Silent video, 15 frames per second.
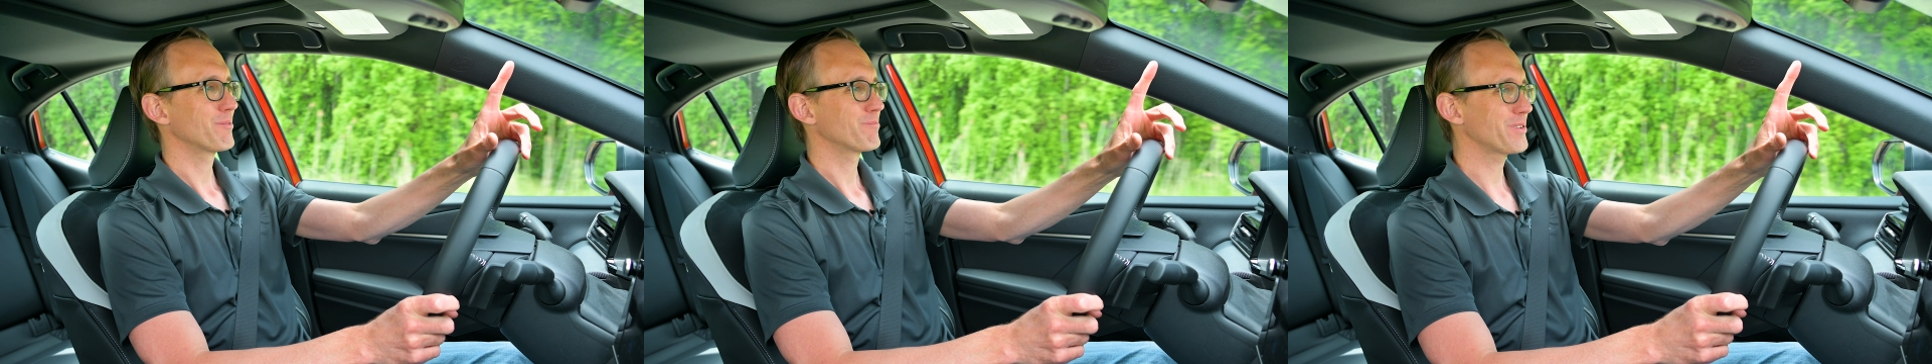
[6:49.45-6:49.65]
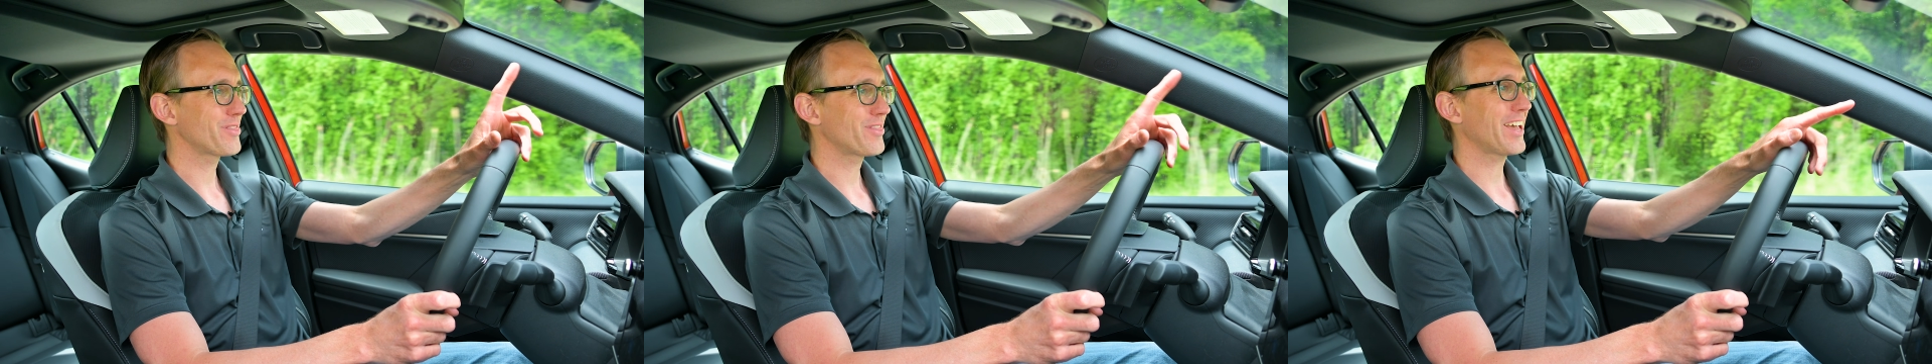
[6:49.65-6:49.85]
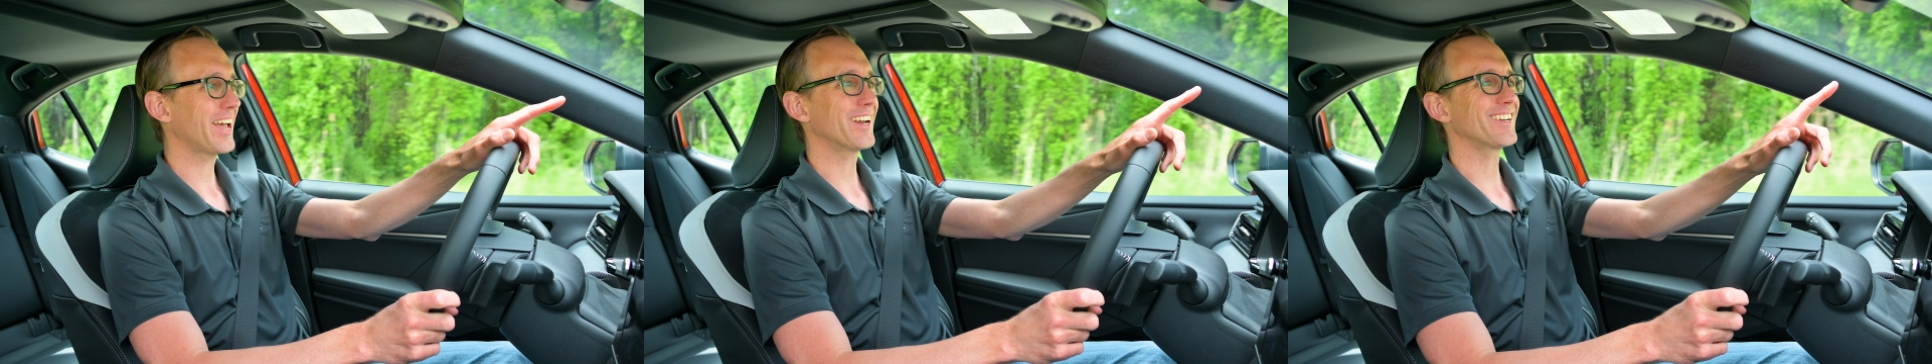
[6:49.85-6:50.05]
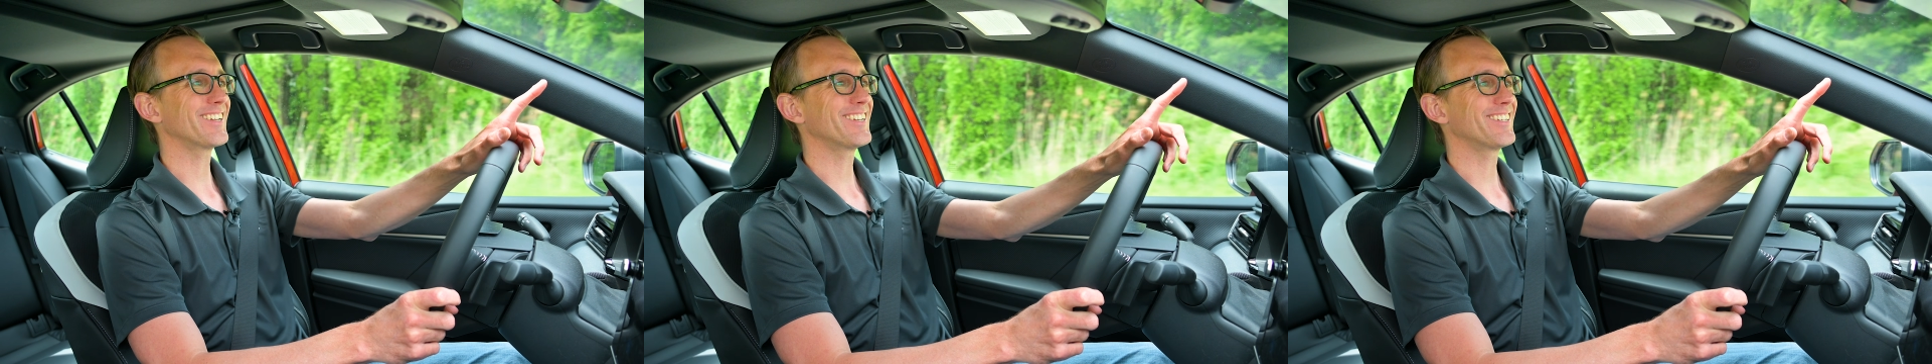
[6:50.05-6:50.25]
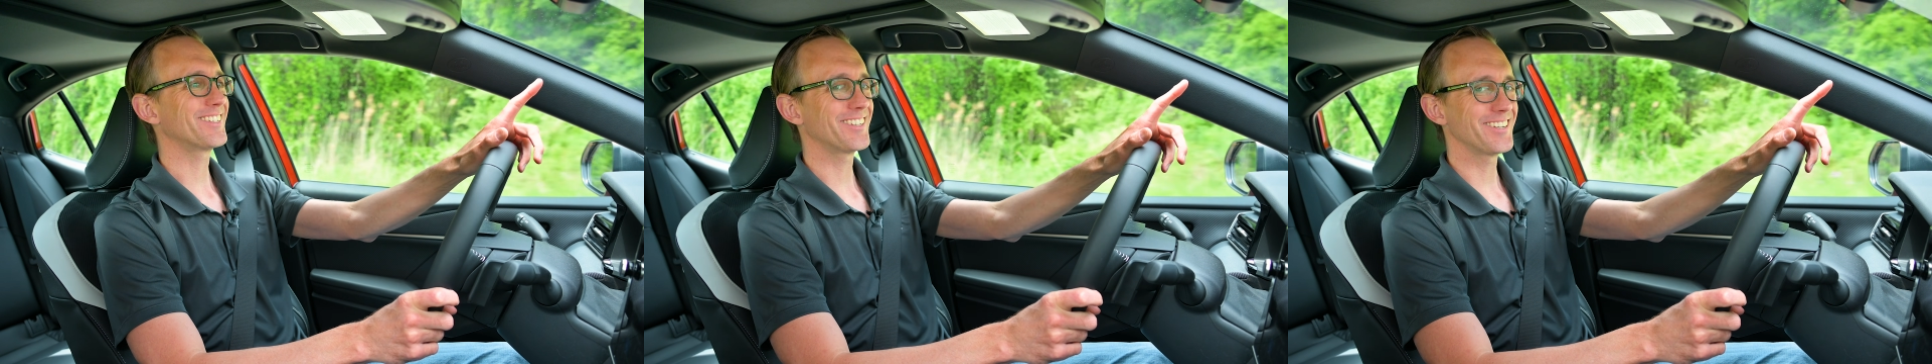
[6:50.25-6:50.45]
but that
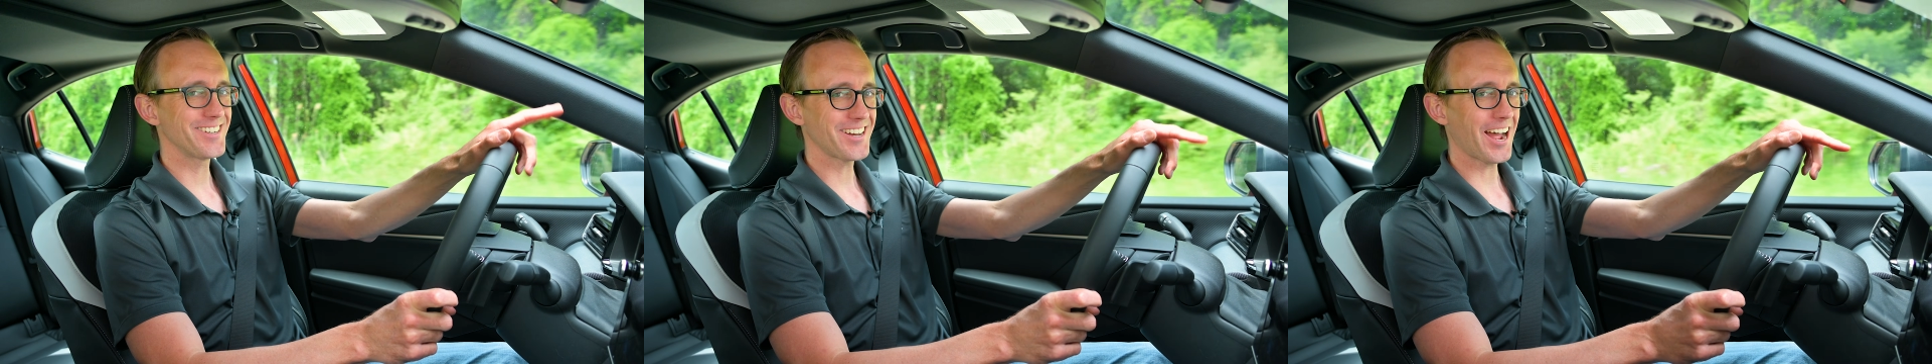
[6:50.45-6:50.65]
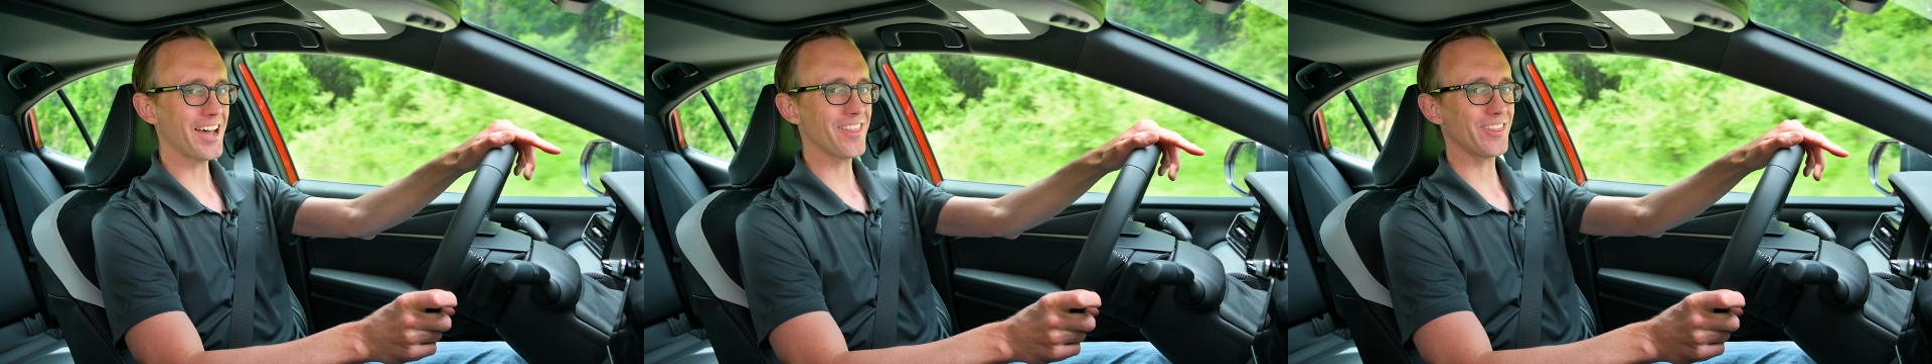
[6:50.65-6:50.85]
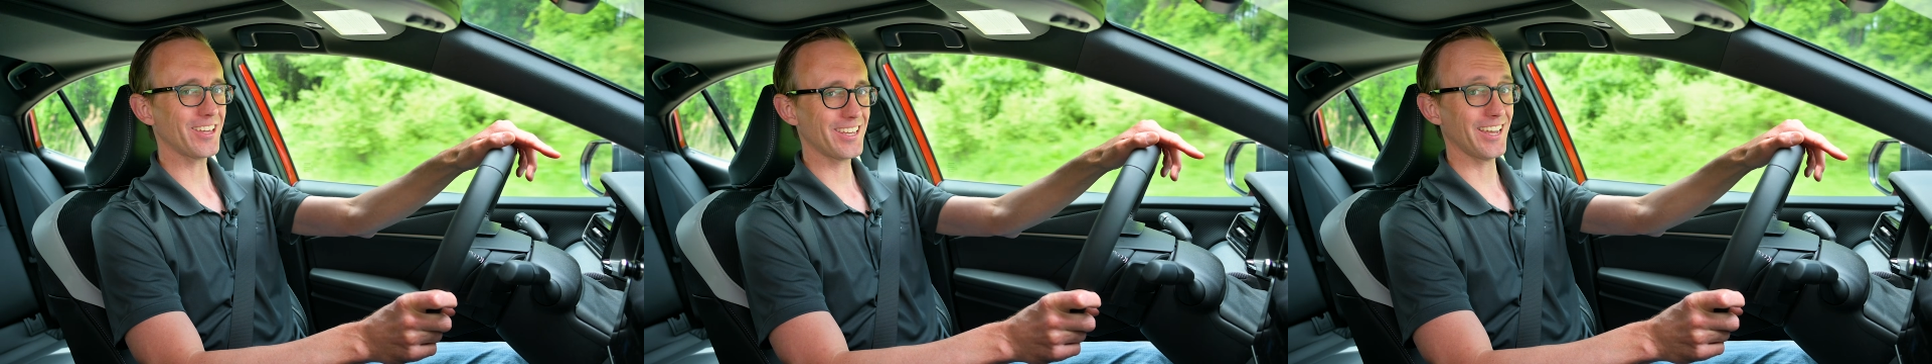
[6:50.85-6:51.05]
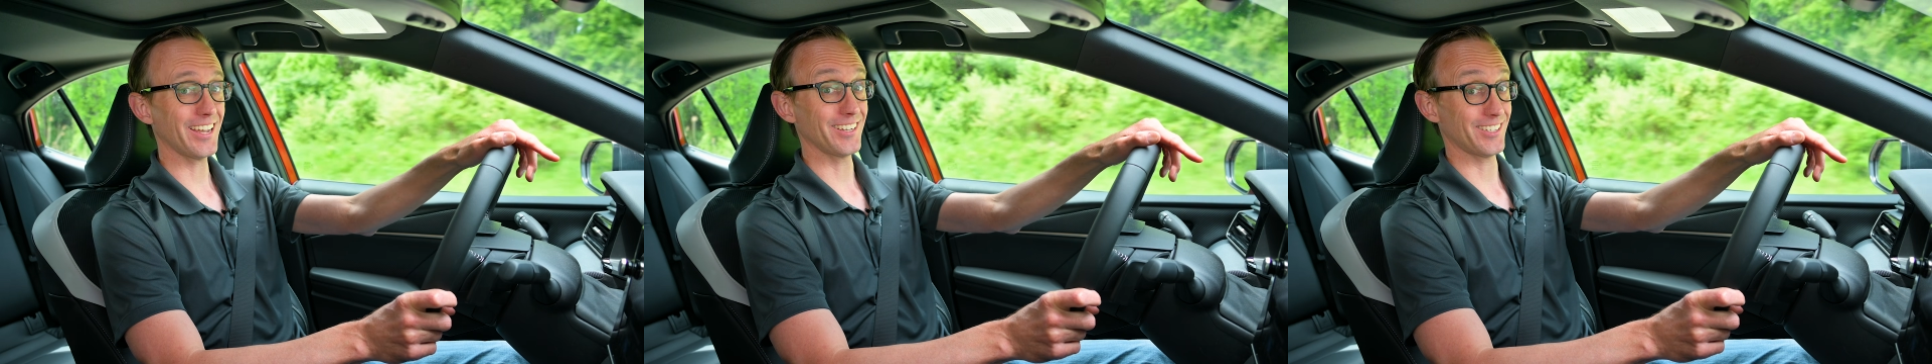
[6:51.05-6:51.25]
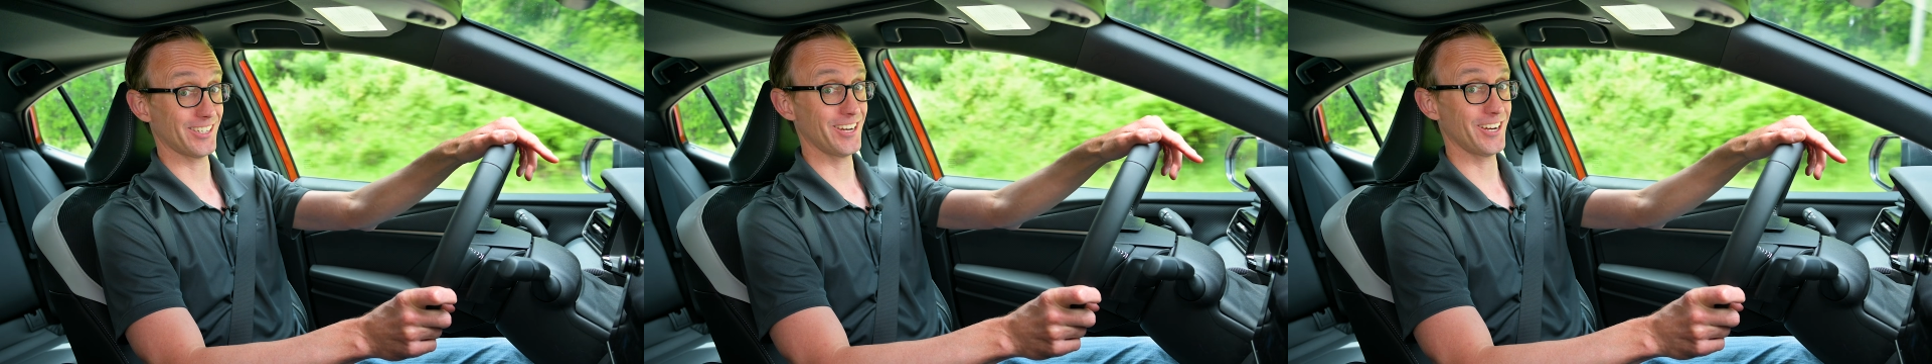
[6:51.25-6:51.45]
is not the
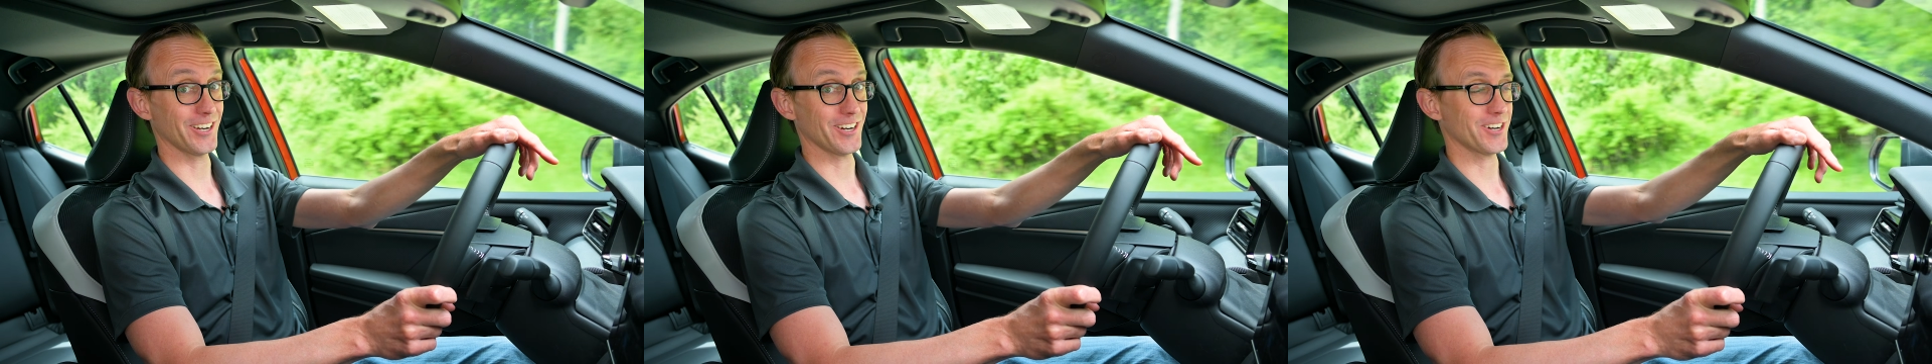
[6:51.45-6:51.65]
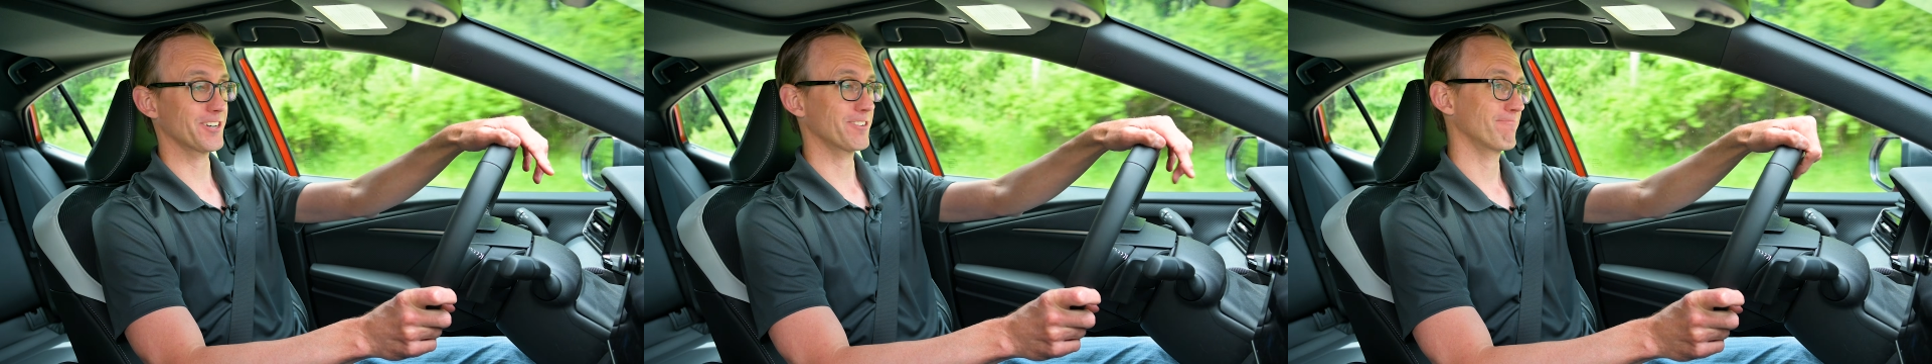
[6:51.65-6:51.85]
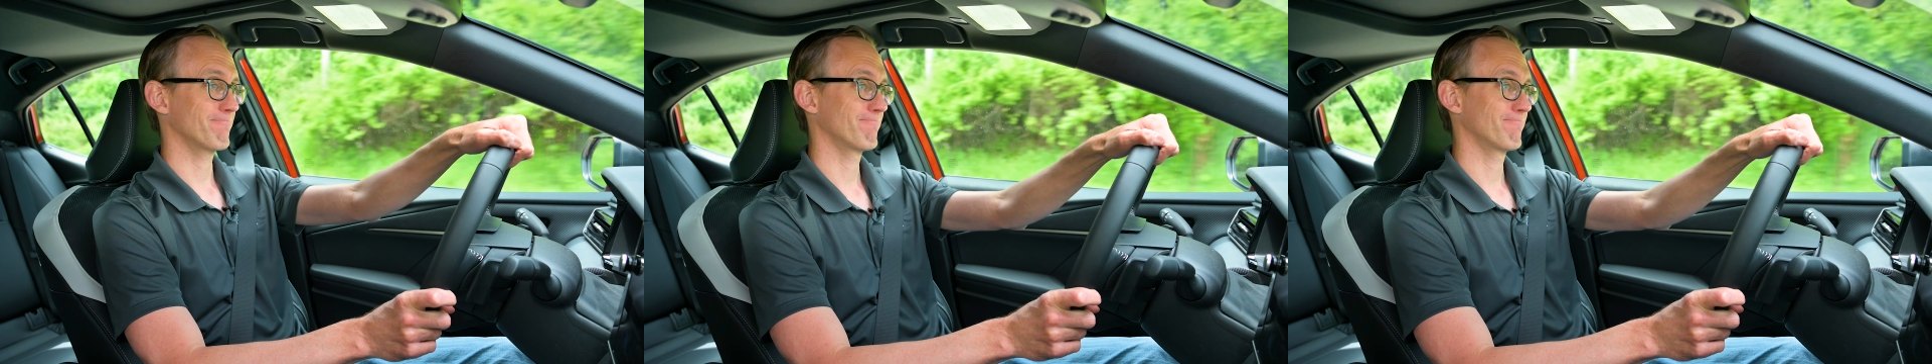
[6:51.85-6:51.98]
case here.